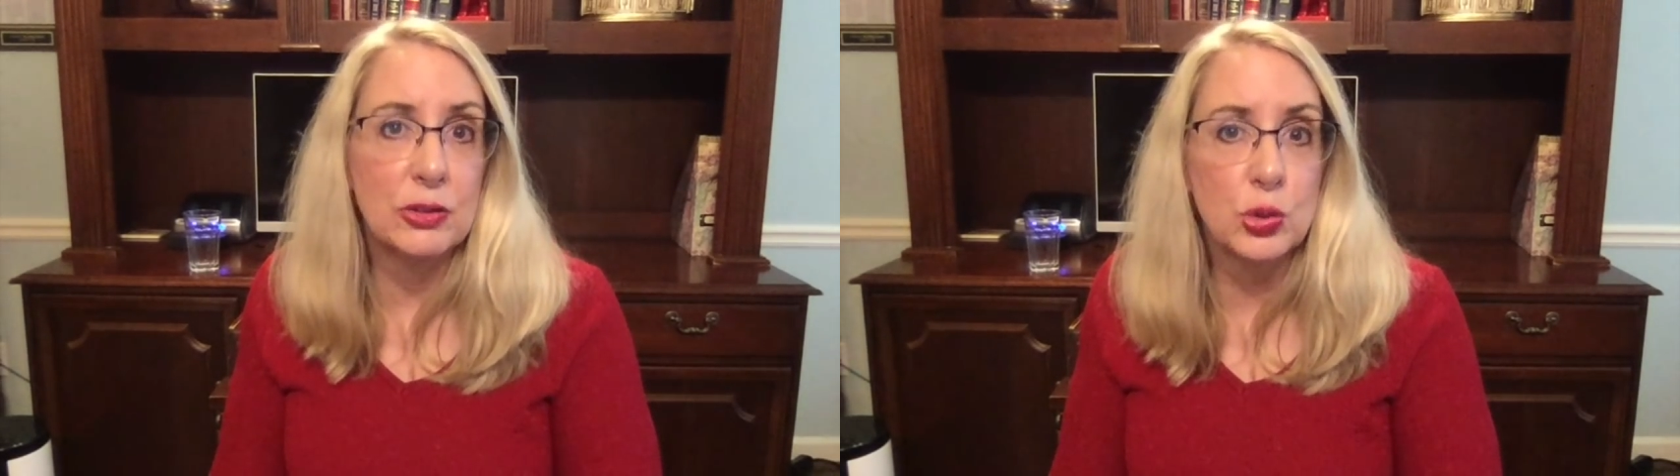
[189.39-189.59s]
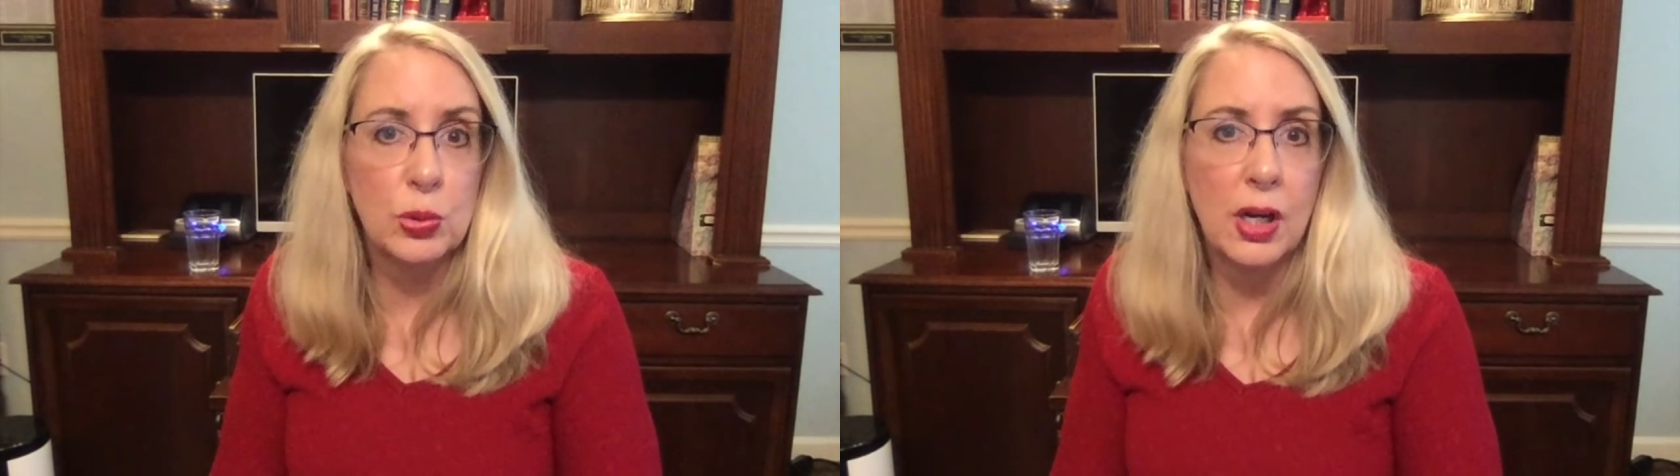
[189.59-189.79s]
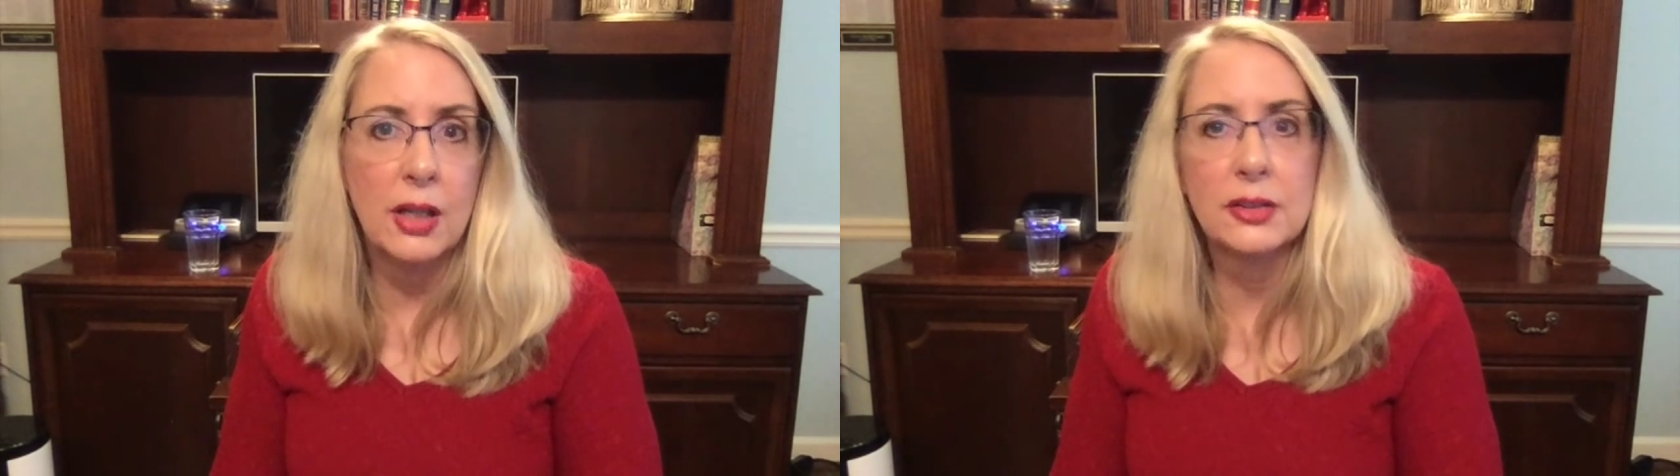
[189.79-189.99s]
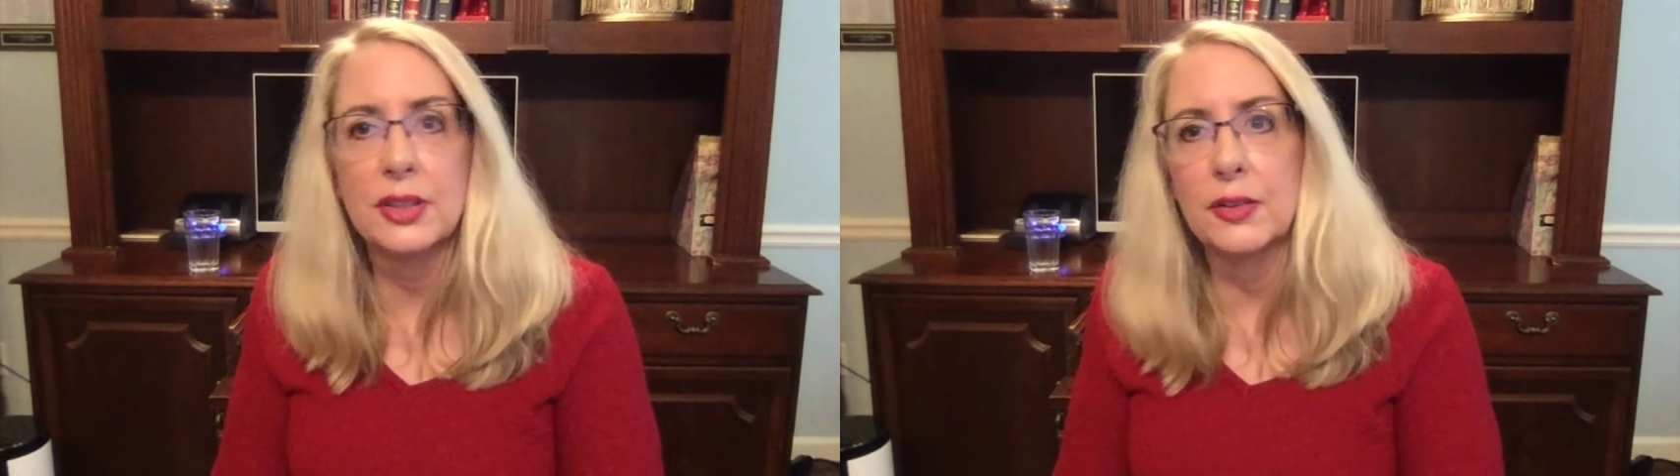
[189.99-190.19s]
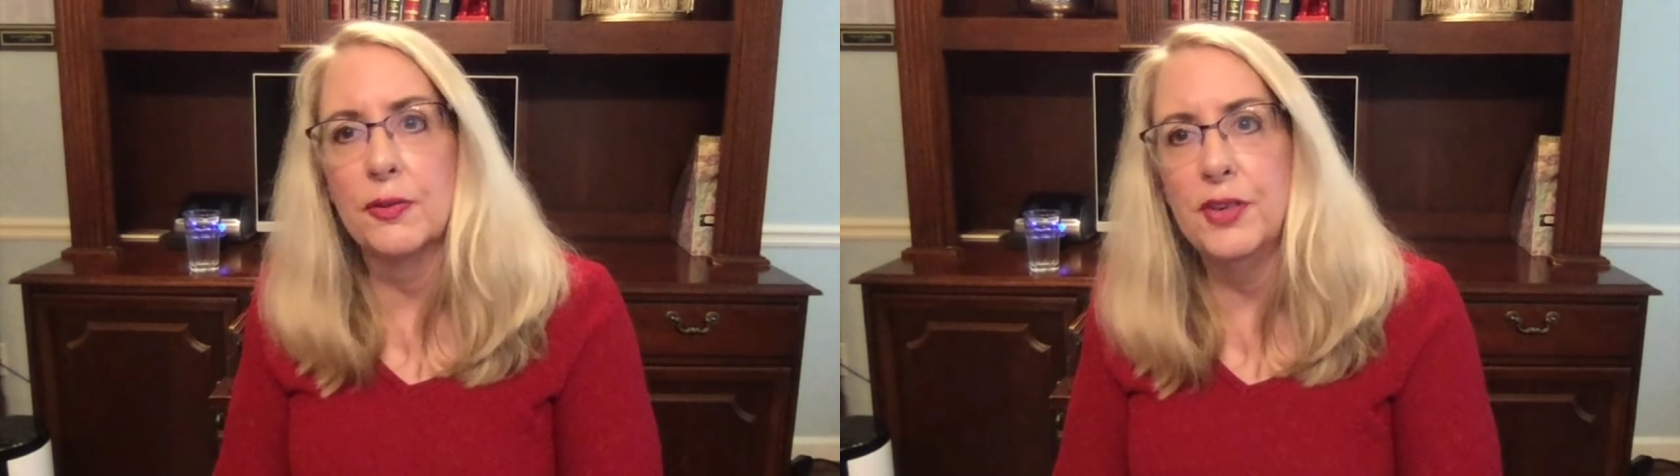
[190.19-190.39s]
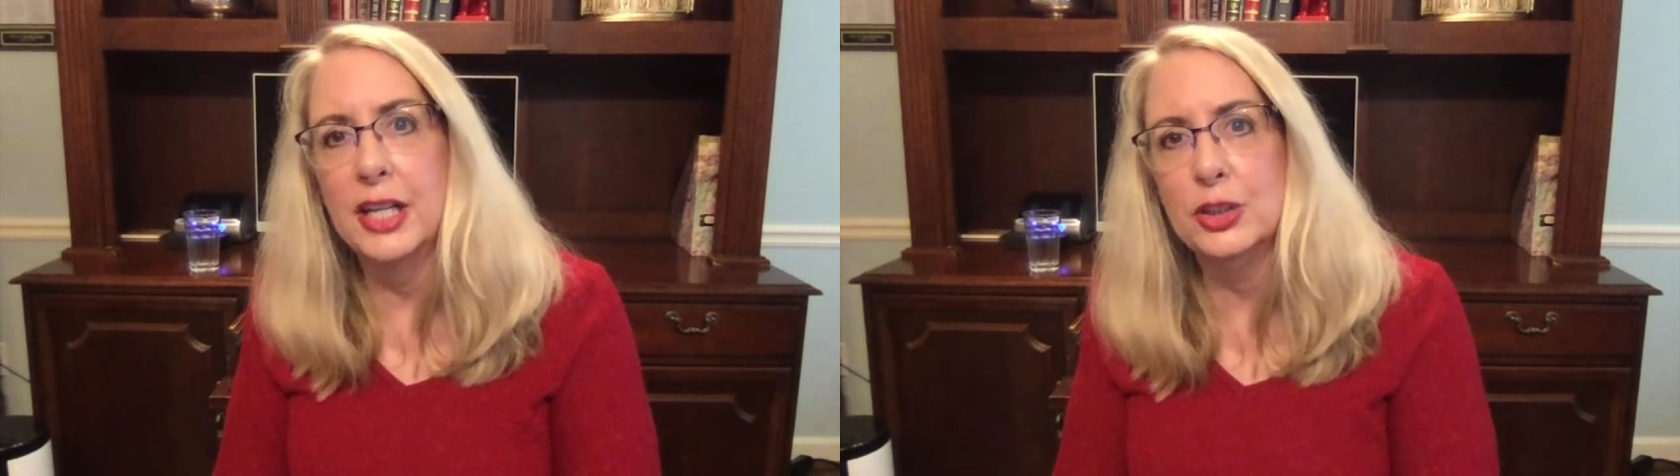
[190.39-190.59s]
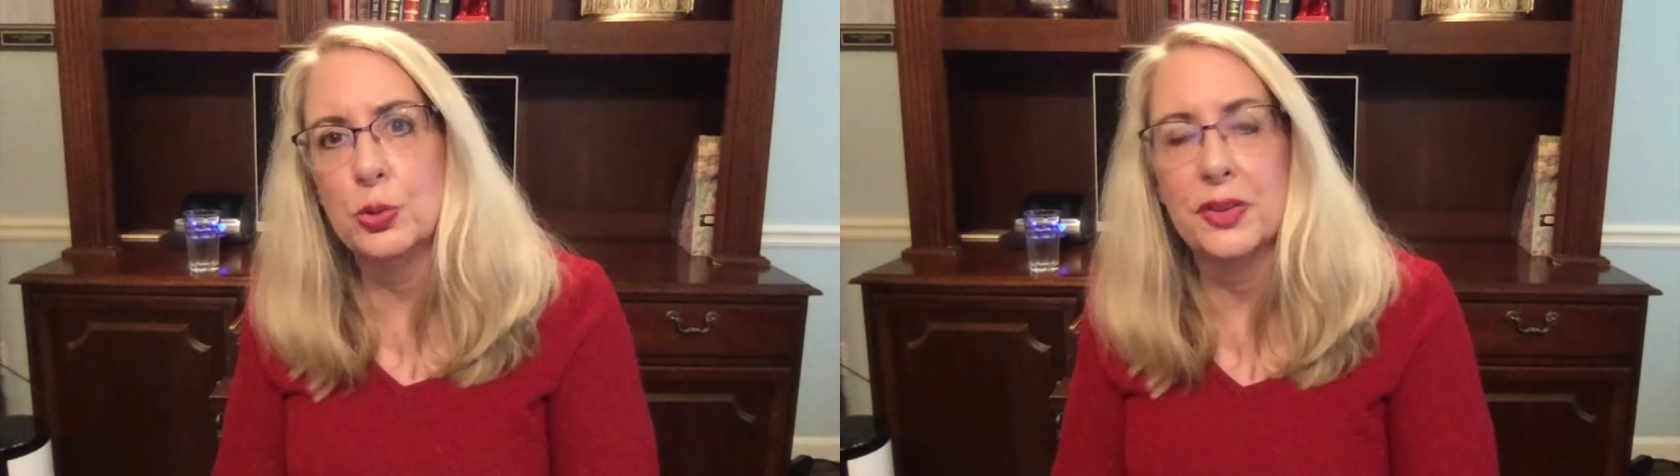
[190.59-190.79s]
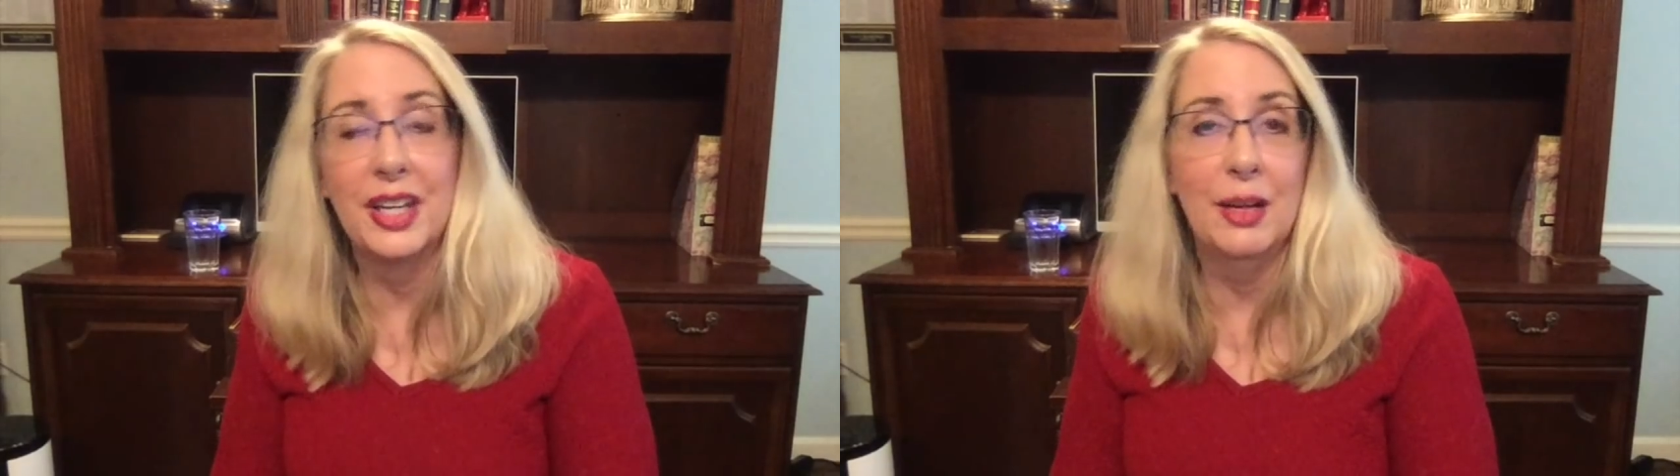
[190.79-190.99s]
drugs and the fights
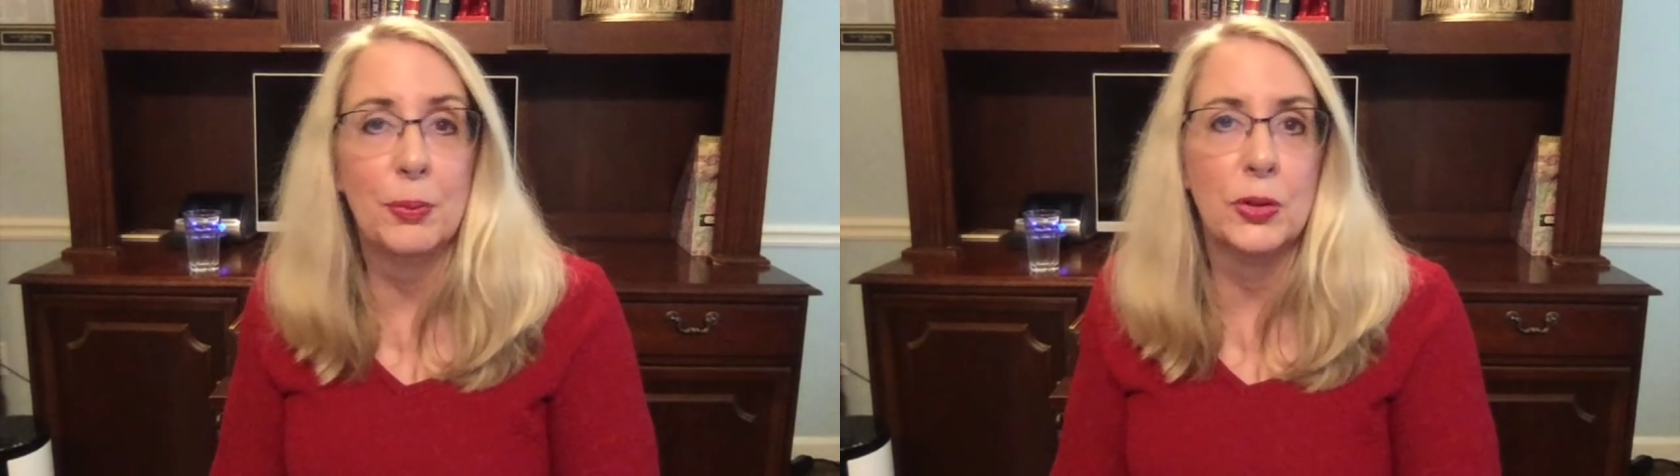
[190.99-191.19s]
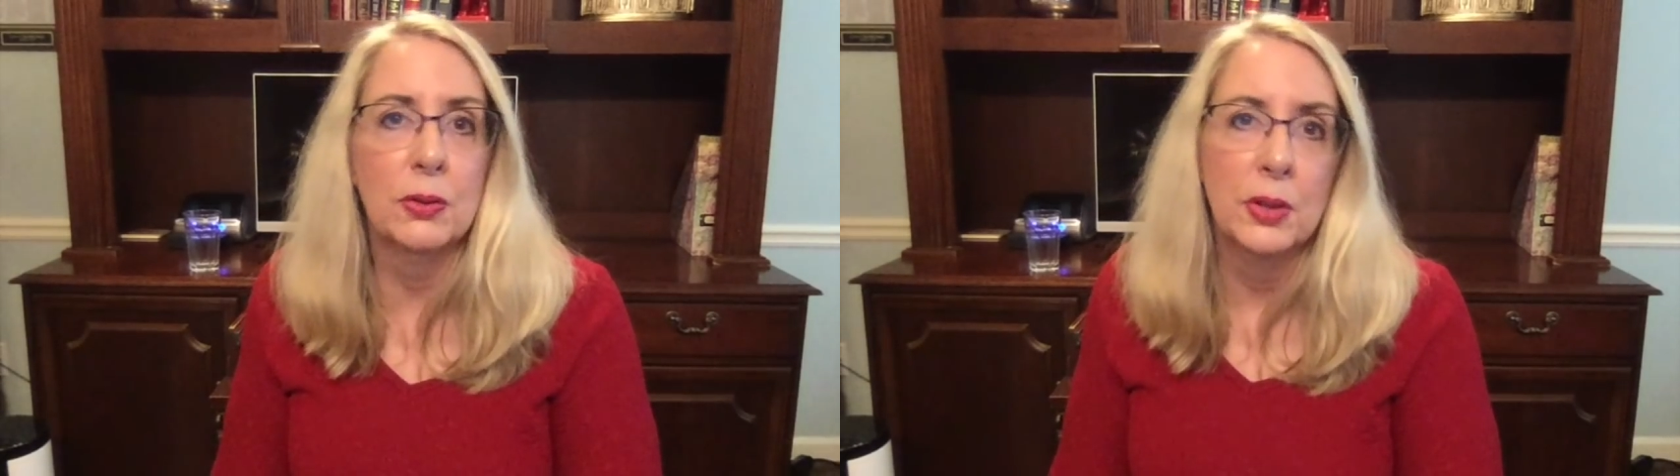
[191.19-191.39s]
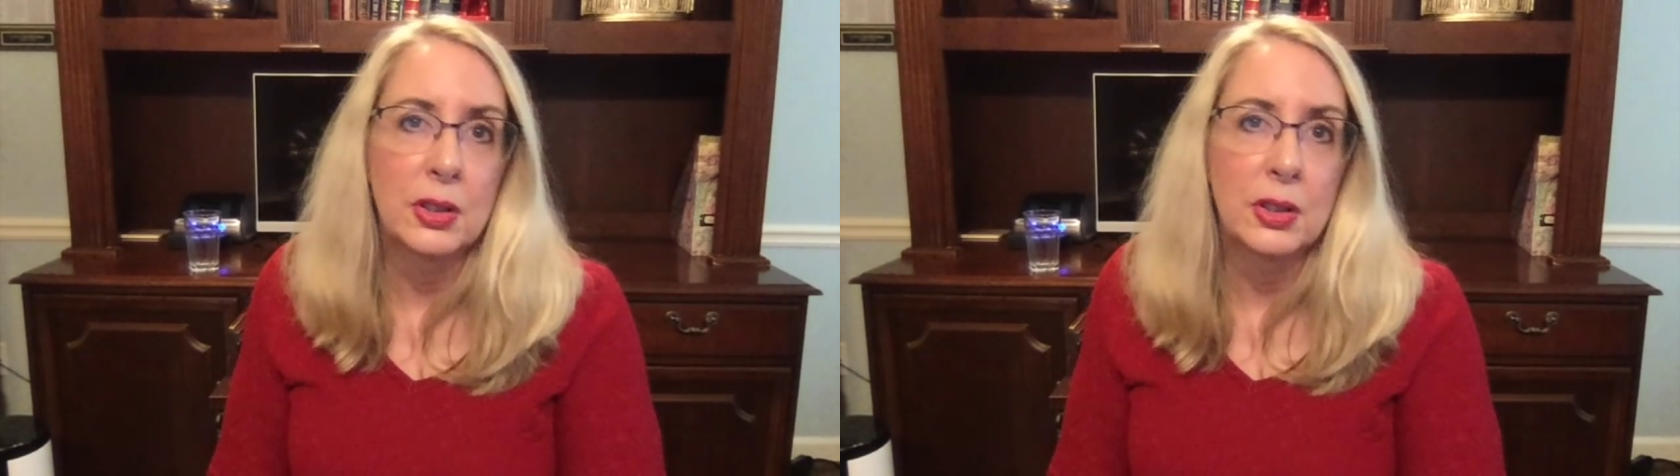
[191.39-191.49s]
with Amber,